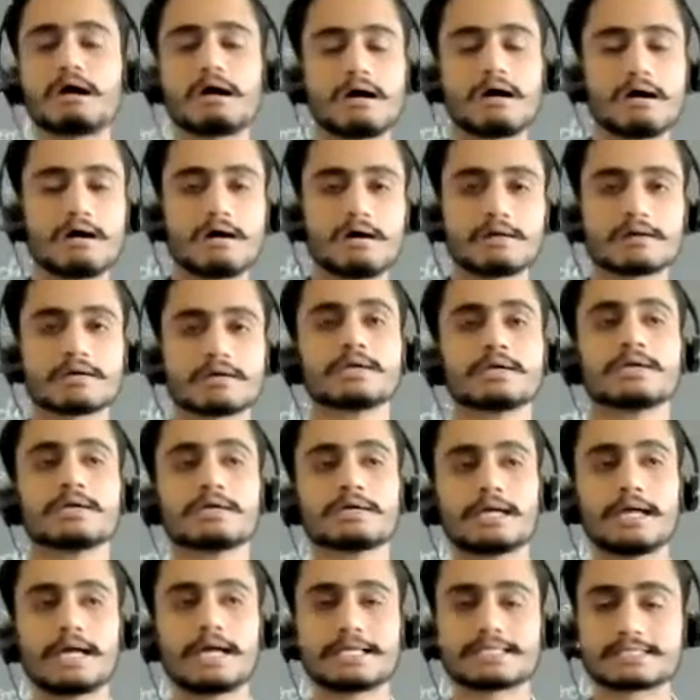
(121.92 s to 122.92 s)
R,
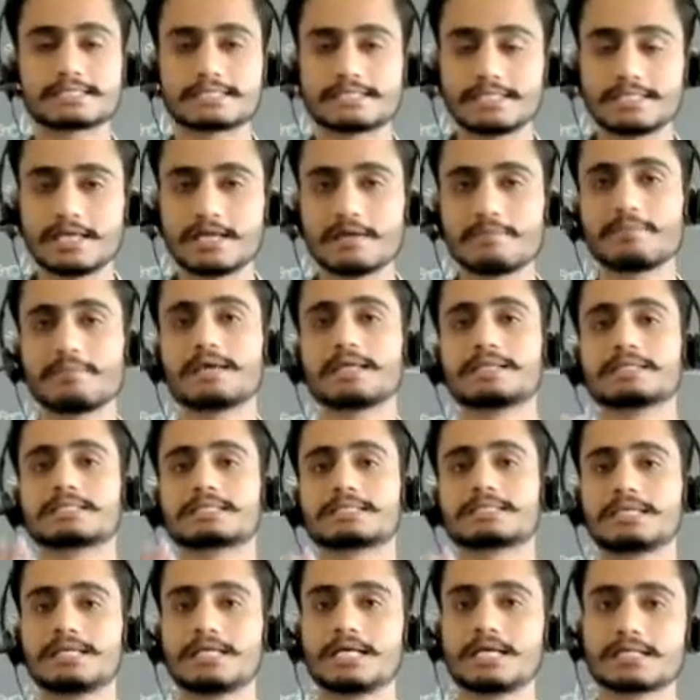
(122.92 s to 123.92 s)
HTML,
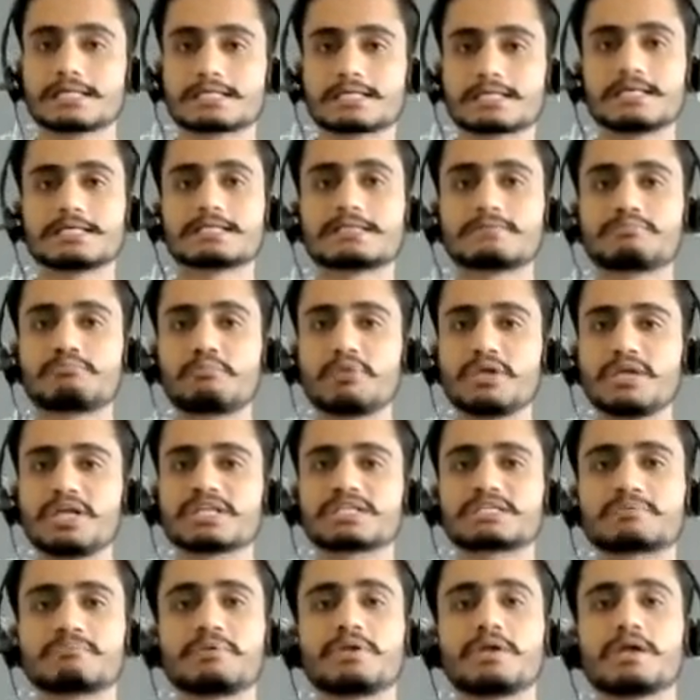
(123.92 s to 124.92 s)
CSS,
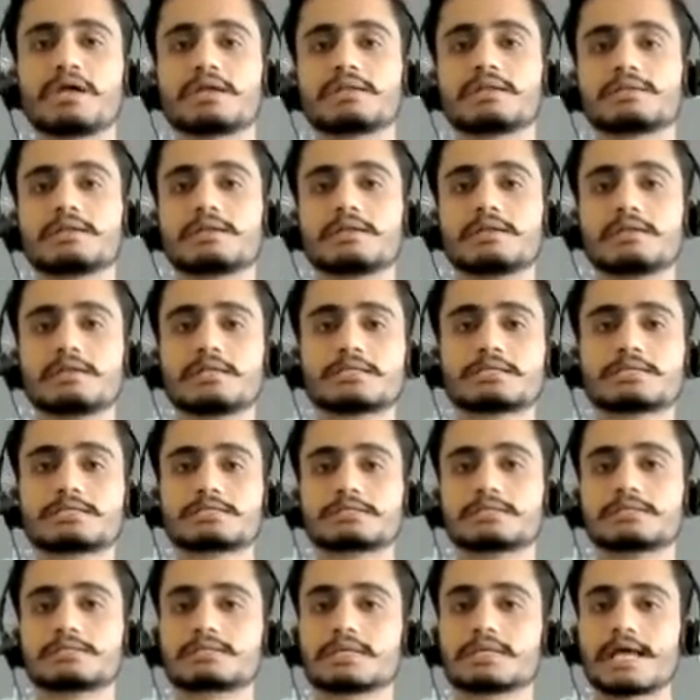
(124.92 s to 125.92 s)
PHP, and the
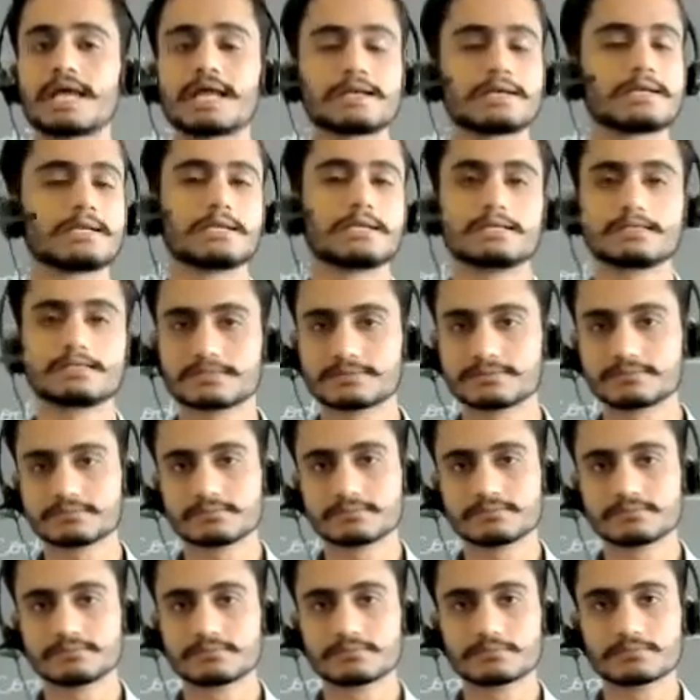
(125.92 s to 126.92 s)
list is
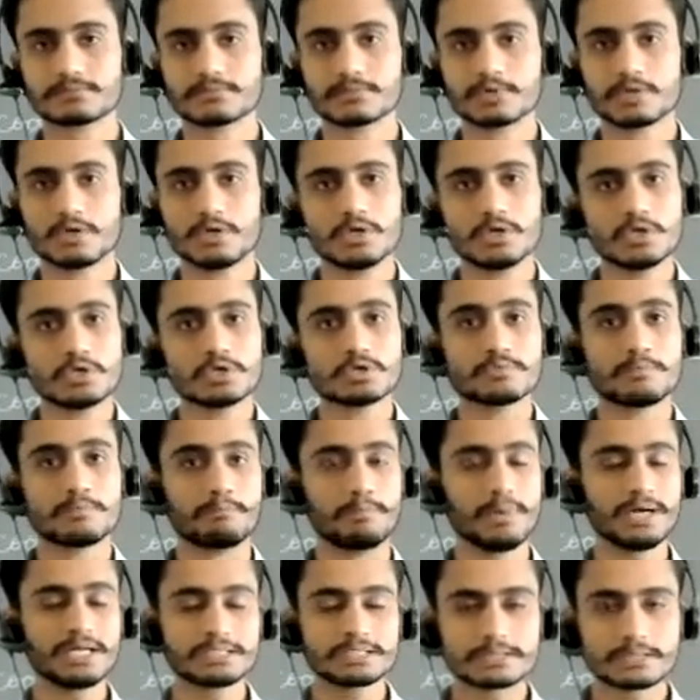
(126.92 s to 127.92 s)
endless.
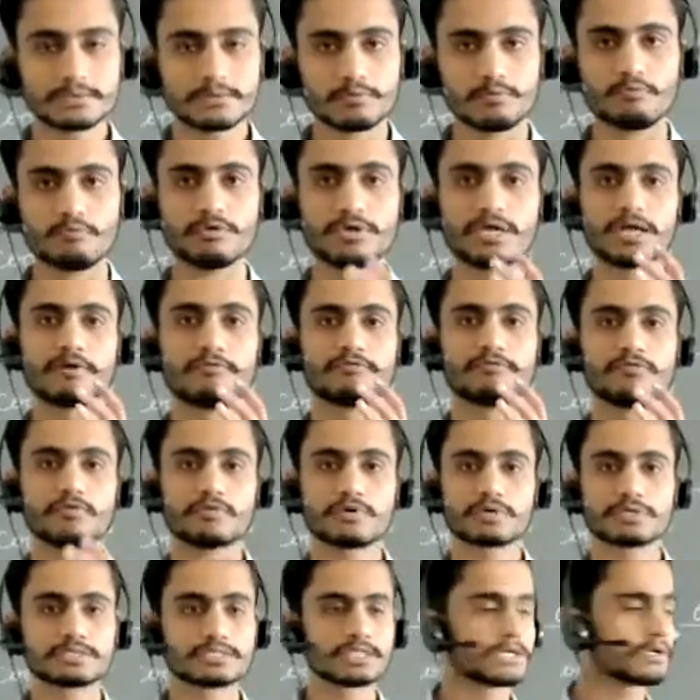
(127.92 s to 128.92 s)
But we are
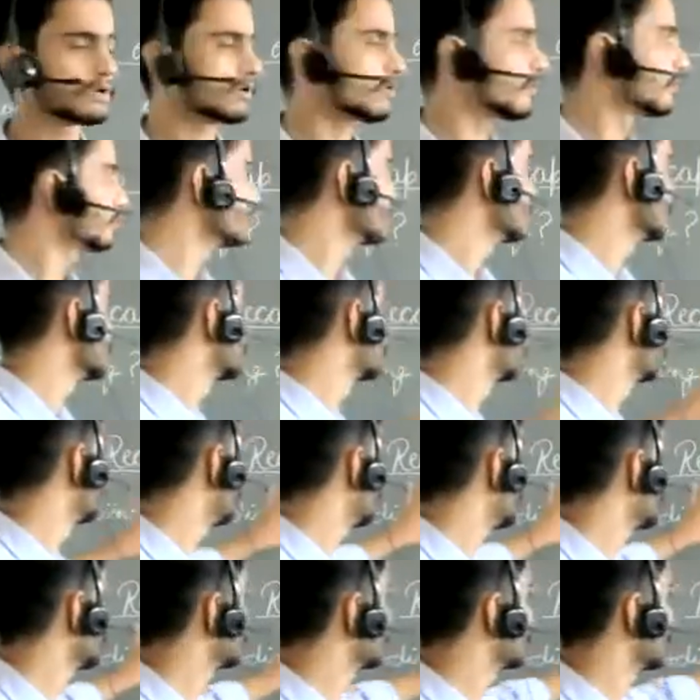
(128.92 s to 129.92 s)
focusing on this
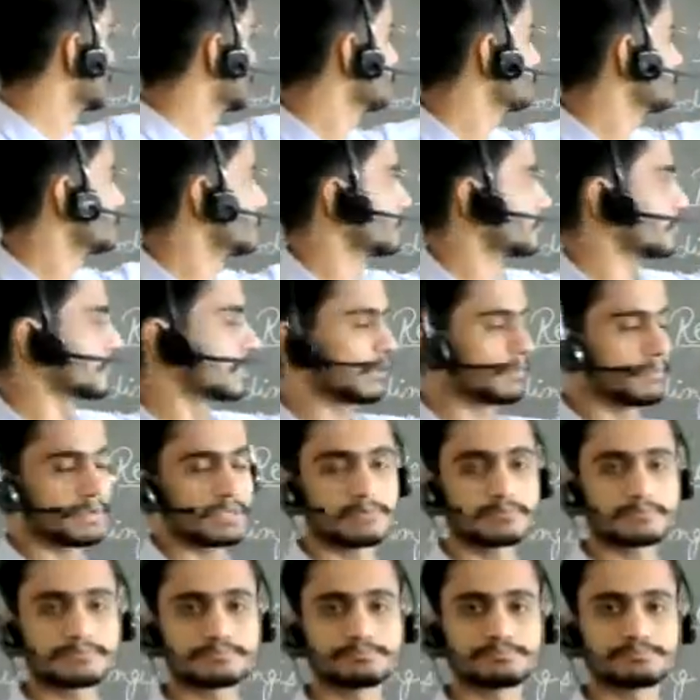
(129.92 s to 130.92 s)
Python
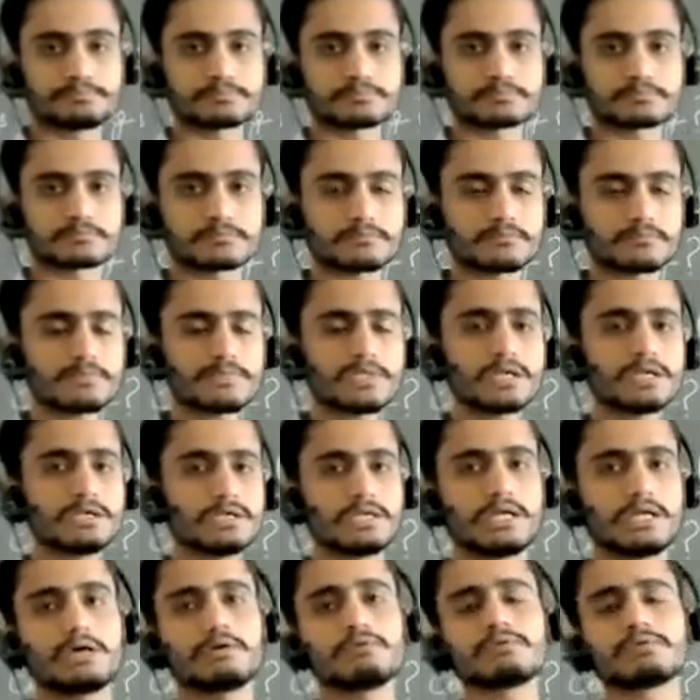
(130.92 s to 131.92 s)

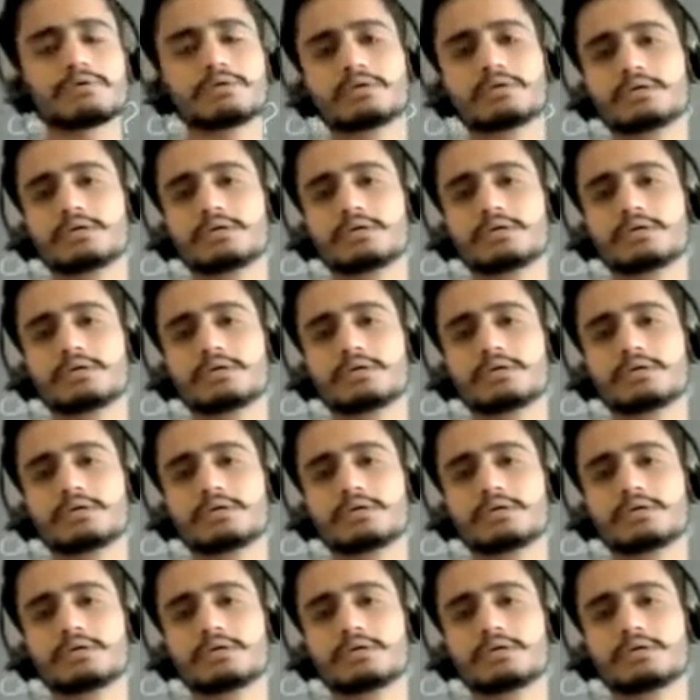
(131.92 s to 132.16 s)
programming. Now,